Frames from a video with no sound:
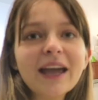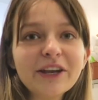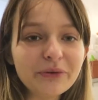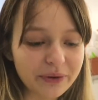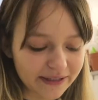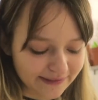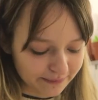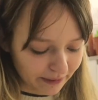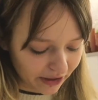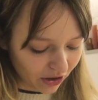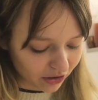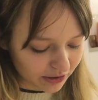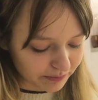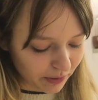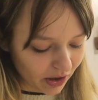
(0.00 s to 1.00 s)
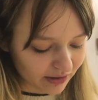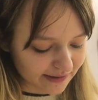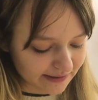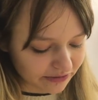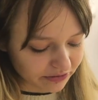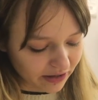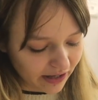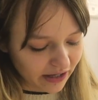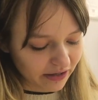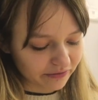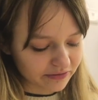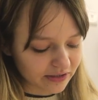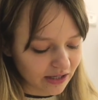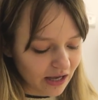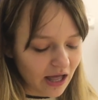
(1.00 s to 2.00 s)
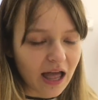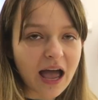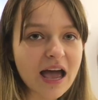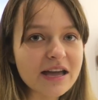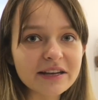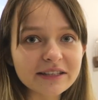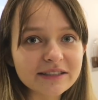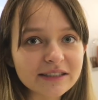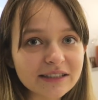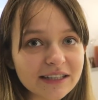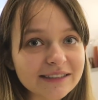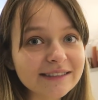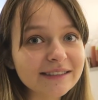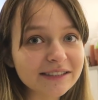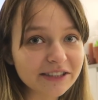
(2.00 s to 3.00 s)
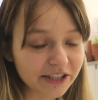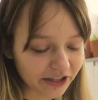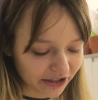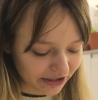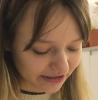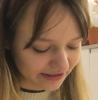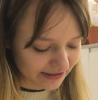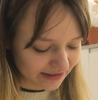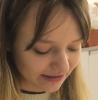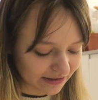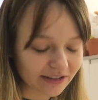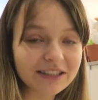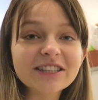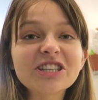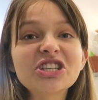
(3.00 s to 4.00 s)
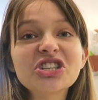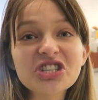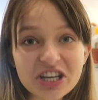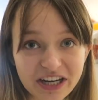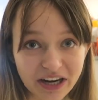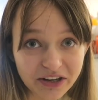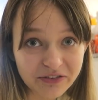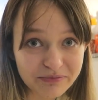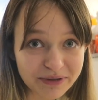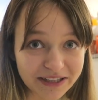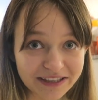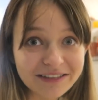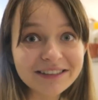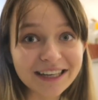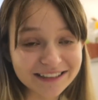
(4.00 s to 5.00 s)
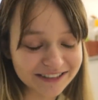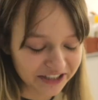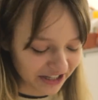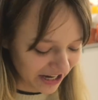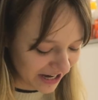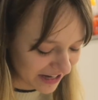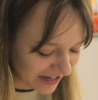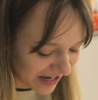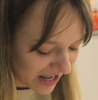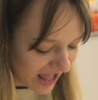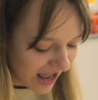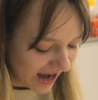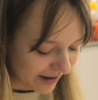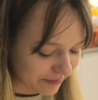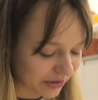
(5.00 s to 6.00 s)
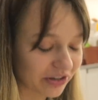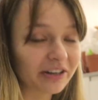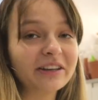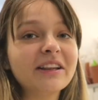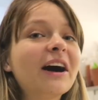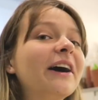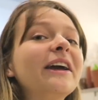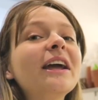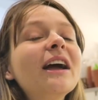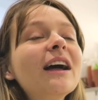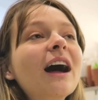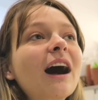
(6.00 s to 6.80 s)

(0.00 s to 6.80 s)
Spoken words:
Anyways, my odd box arrived, and it scared shit out of me yesterday. I'm not gonna lie.